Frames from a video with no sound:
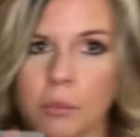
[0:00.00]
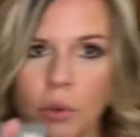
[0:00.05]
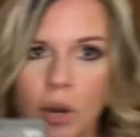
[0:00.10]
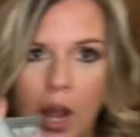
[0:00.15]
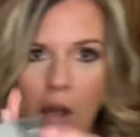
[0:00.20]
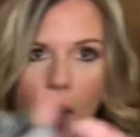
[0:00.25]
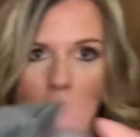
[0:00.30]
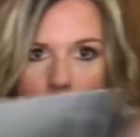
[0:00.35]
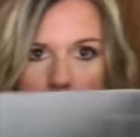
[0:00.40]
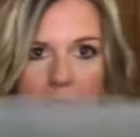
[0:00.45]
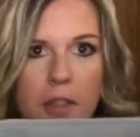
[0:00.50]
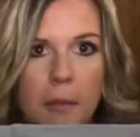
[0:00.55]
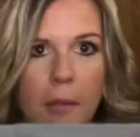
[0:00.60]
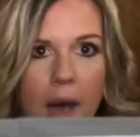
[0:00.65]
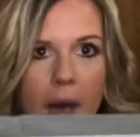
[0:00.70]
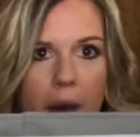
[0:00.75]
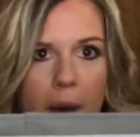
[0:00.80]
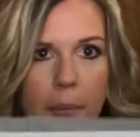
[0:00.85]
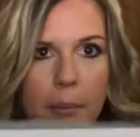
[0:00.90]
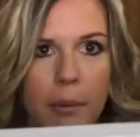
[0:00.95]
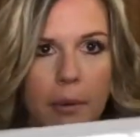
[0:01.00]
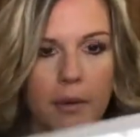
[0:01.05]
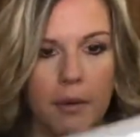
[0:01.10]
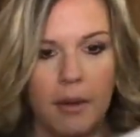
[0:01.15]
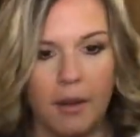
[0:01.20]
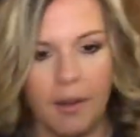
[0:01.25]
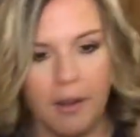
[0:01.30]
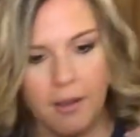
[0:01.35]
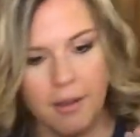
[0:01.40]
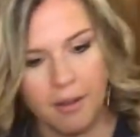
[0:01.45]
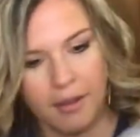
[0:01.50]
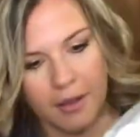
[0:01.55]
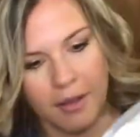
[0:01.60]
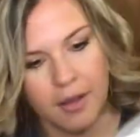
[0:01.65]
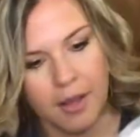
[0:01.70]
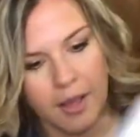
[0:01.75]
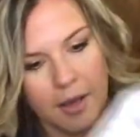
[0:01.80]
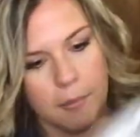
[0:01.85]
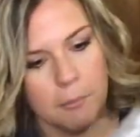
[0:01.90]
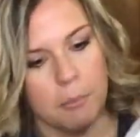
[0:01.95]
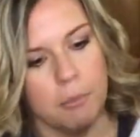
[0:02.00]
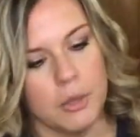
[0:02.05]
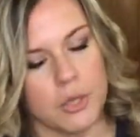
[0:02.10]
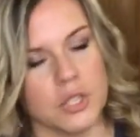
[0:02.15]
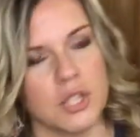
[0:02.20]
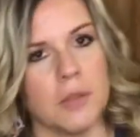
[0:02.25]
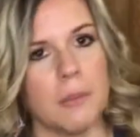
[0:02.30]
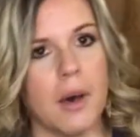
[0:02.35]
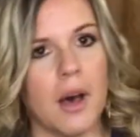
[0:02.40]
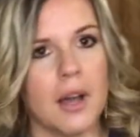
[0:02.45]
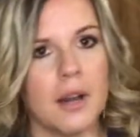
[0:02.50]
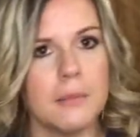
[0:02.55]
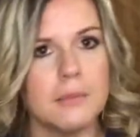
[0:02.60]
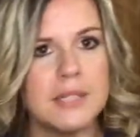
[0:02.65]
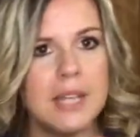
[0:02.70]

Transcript: When I open them up, push the bottom